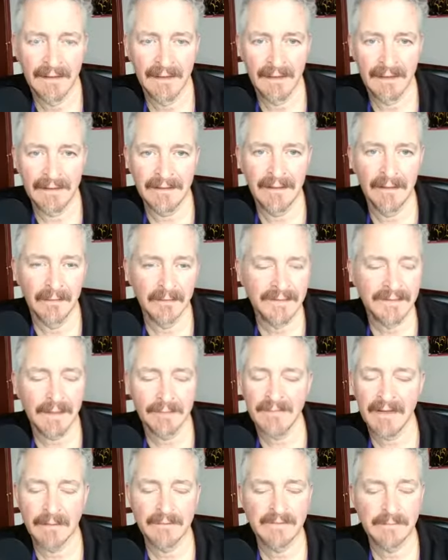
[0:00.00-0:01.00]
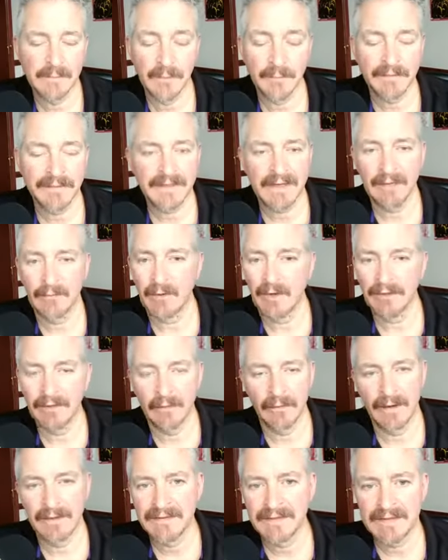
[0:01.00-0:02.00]
And sometimes people say,
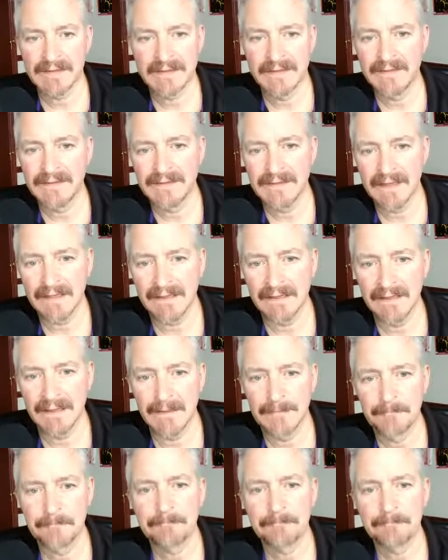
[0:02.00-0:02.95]
well, I just need to take a day.